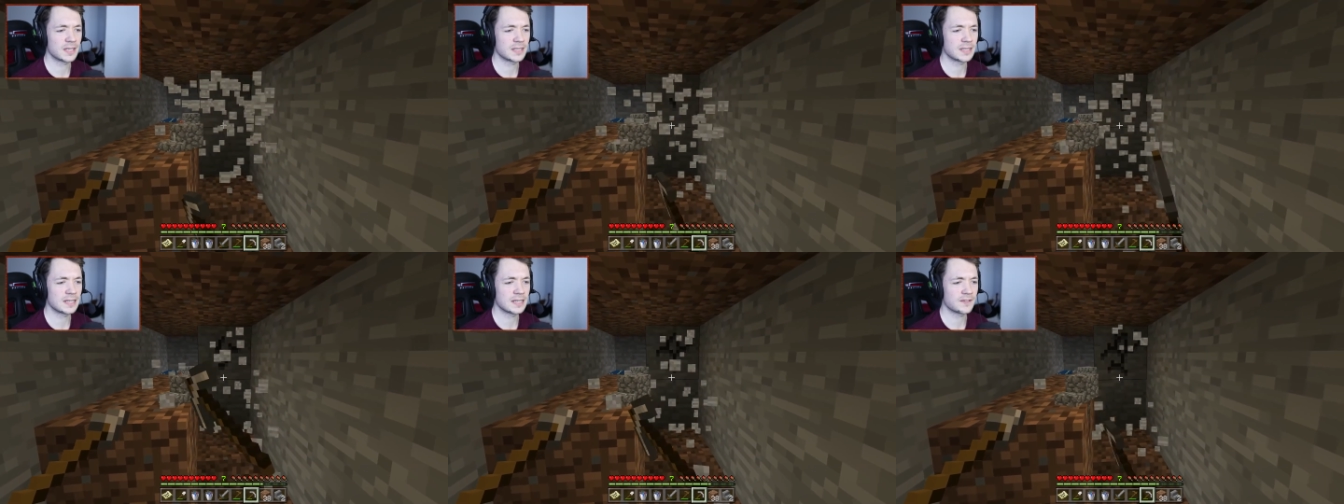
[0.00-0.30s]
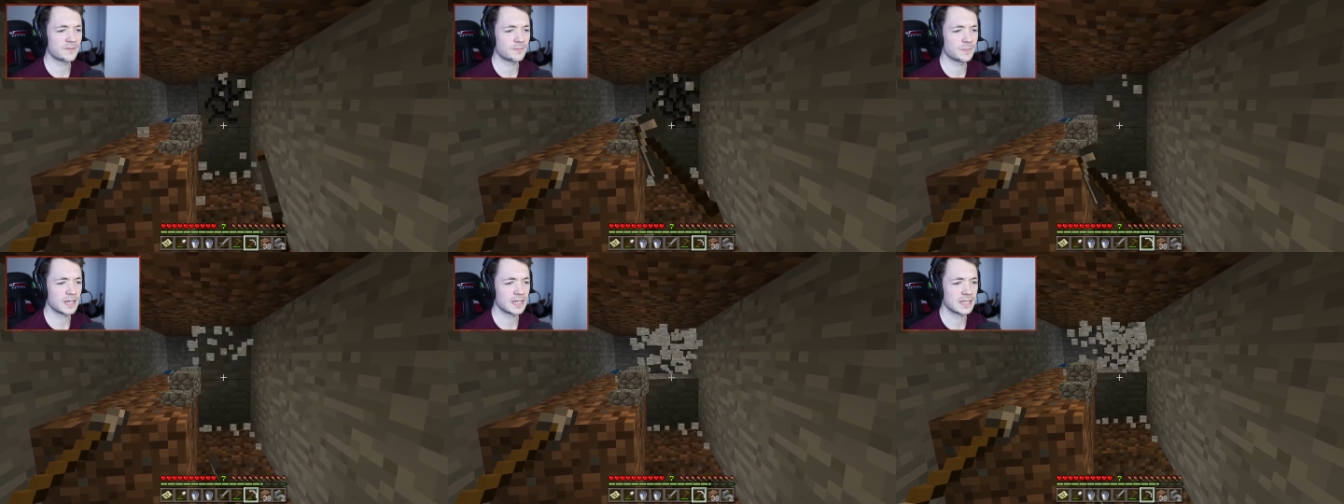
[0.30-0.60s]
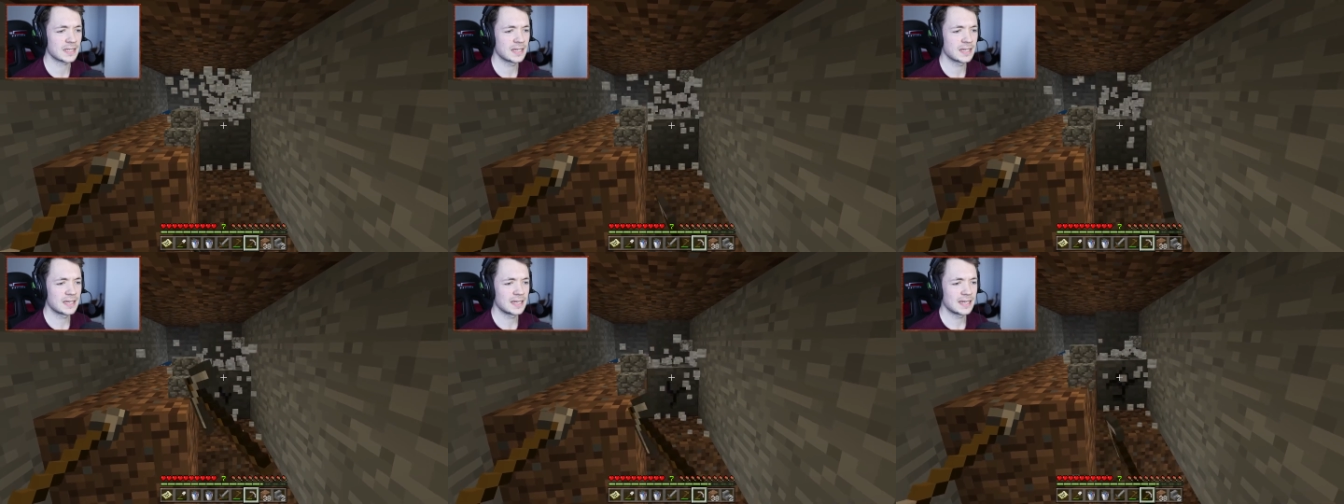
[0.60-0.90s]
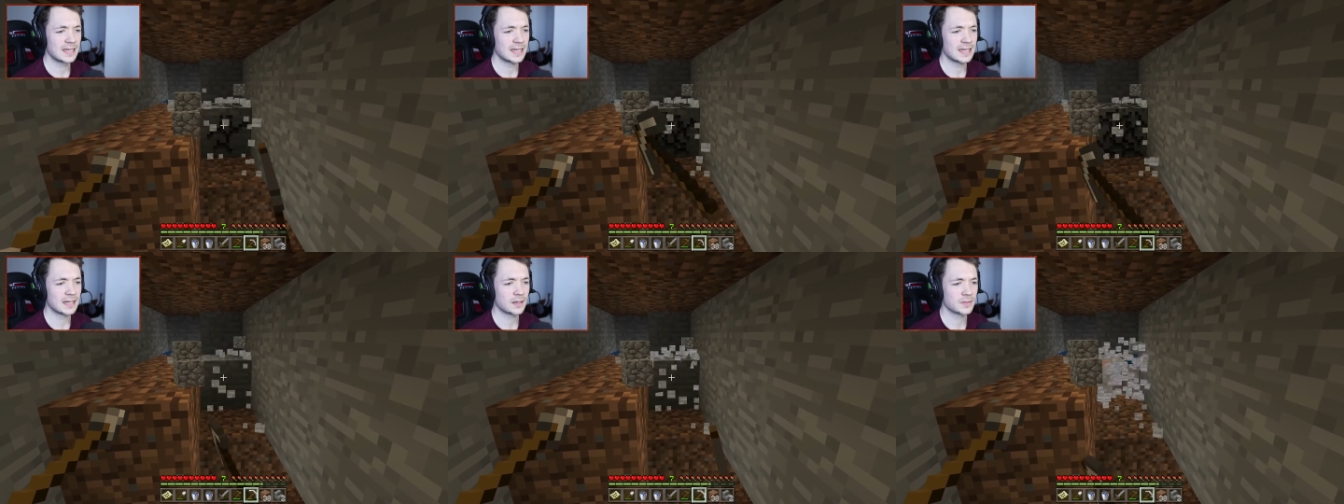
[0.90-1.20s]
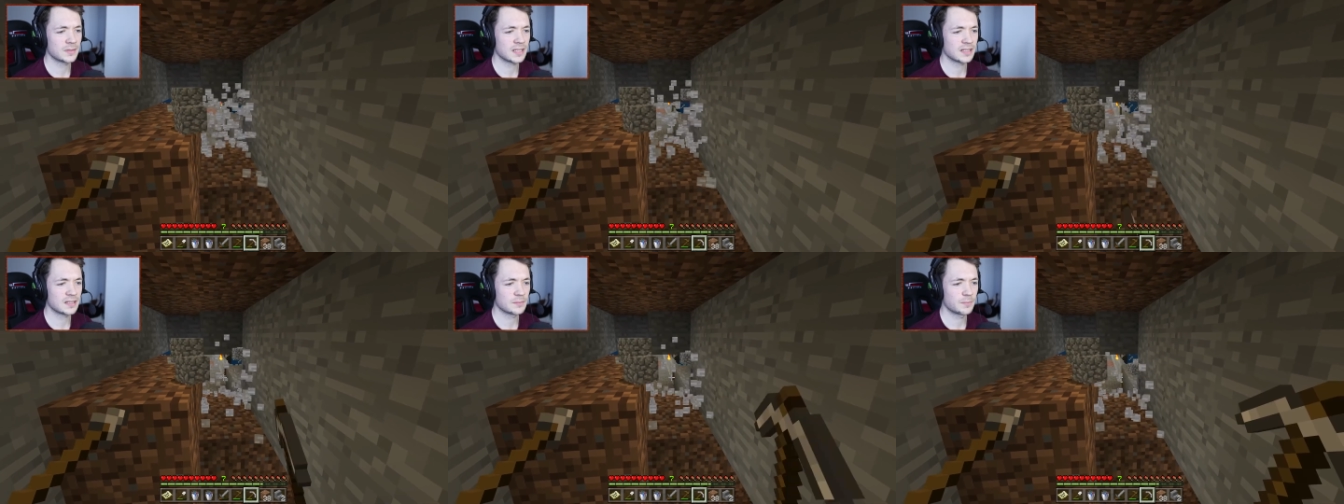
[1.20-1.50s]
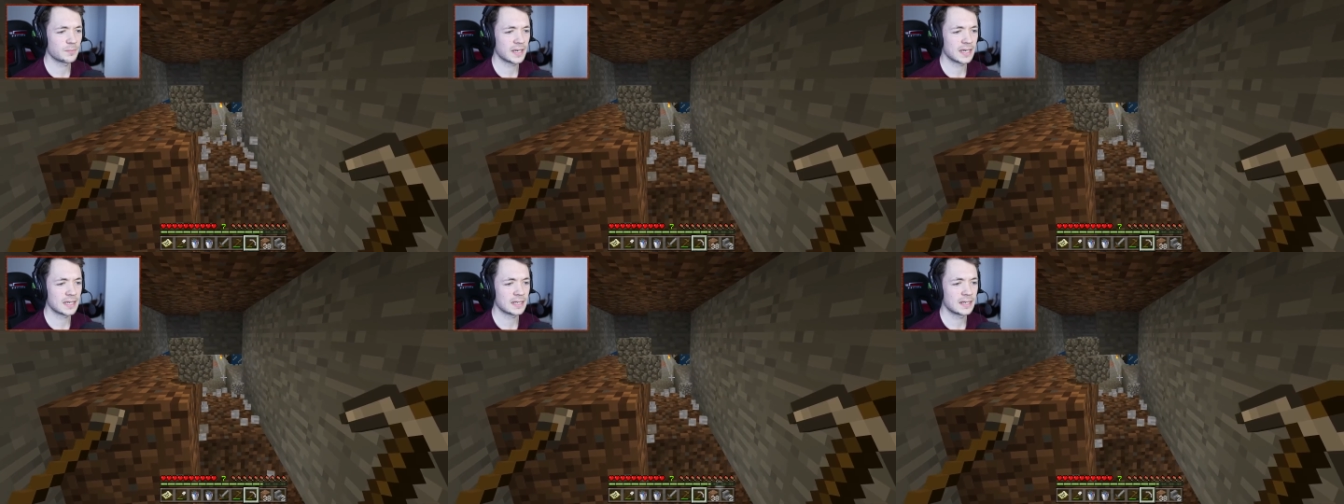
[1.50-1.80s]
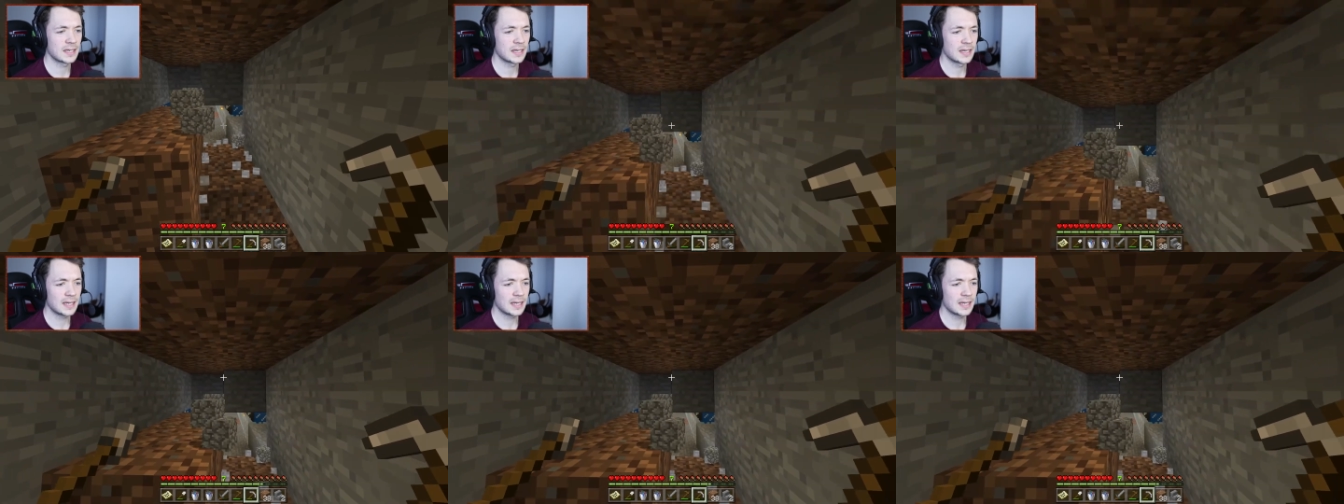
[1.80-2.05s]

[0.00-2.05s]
underneath my house. That's a pain.